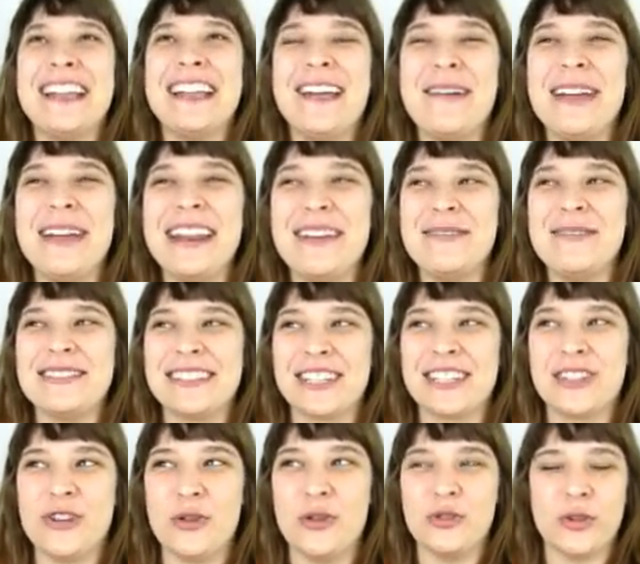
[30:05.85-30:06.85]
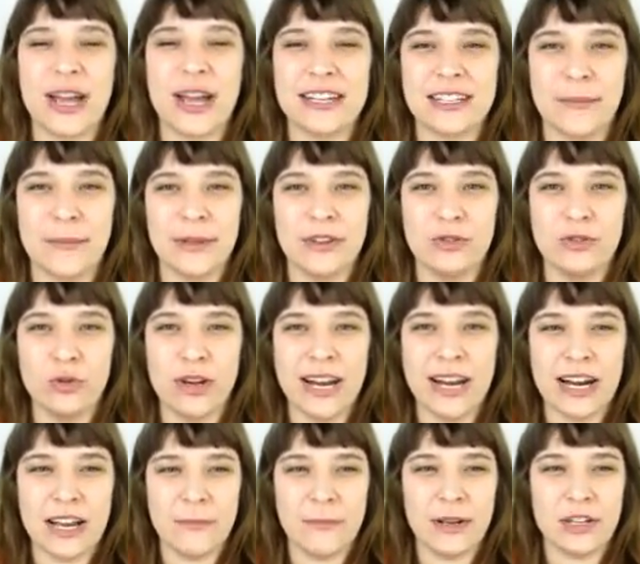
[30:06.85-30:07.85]
I mean, he was like, no, you can't come in. You
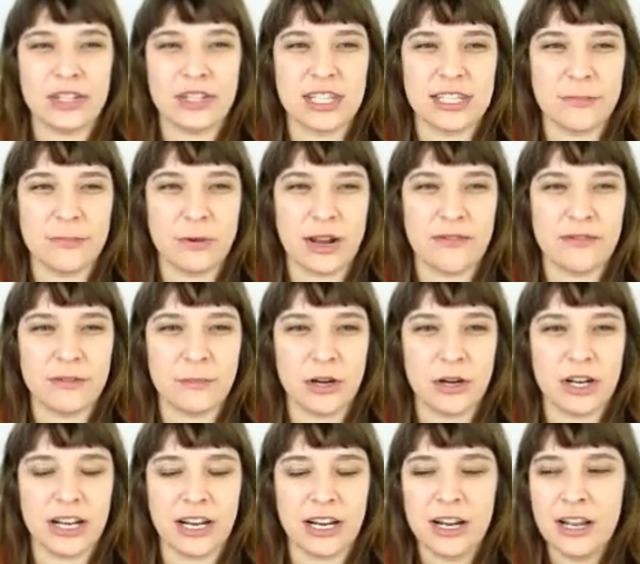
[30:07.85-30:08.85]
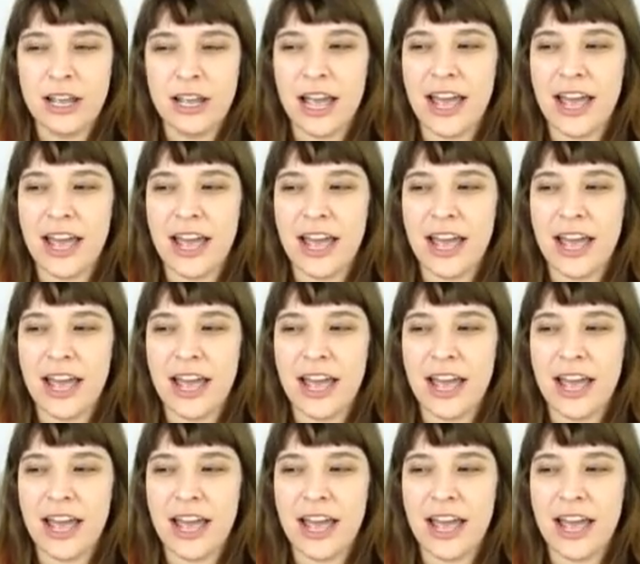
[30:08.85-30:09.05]
cannot come in. This is a private party.